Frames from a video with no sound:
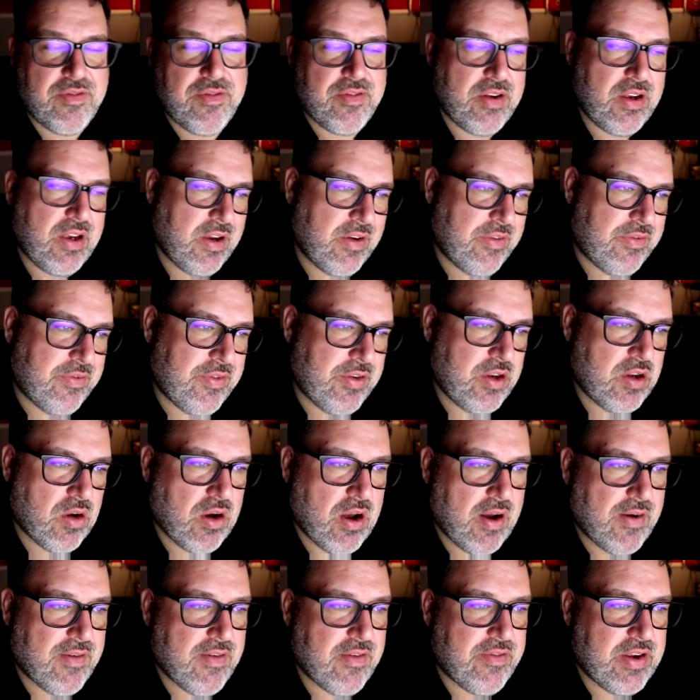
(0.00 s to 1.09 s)
If you don't have
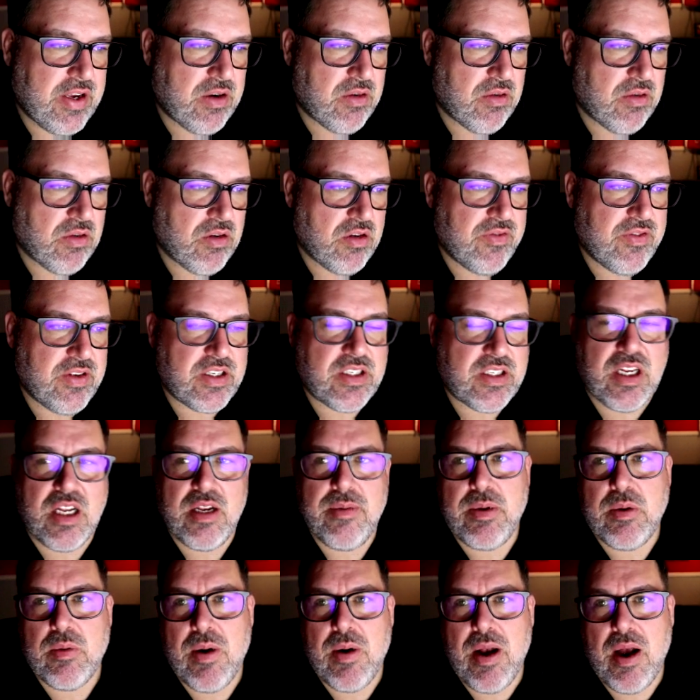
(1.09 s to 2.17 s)
a V groove, it's going to be
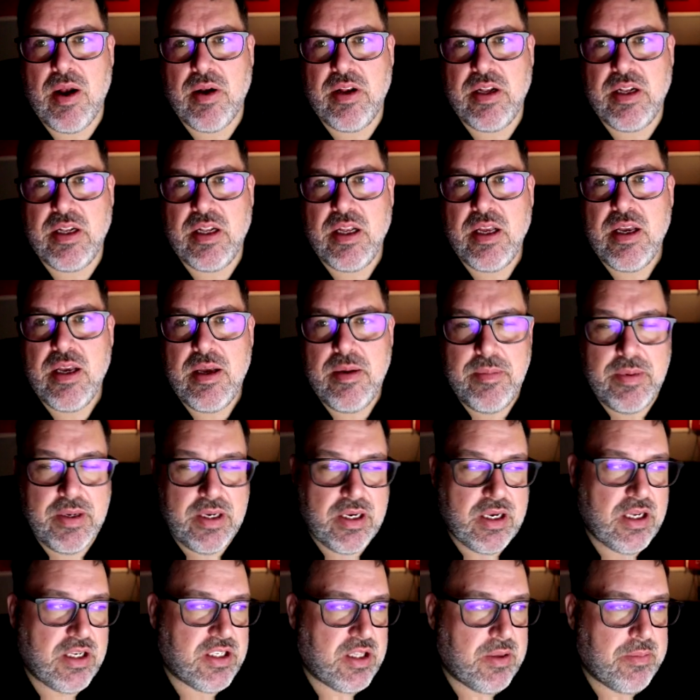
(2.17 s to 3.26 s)
rounded
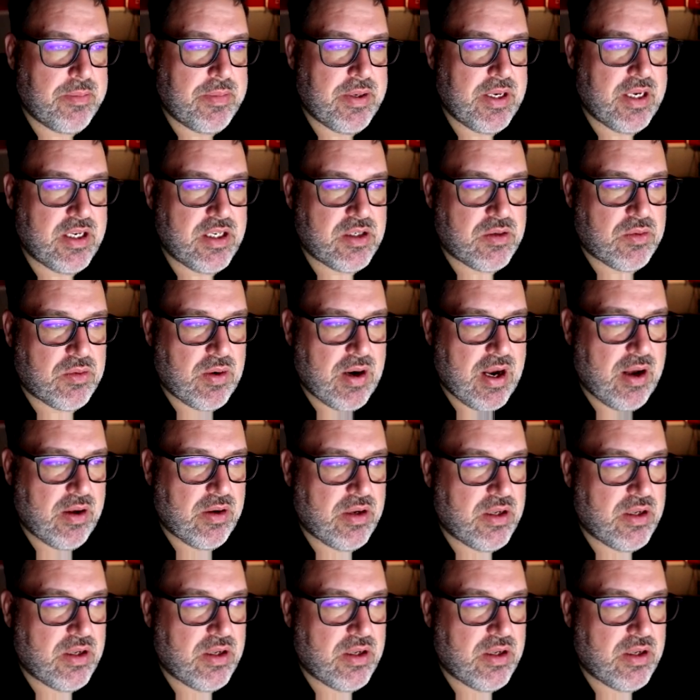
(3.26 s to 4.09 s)
because the bit is round.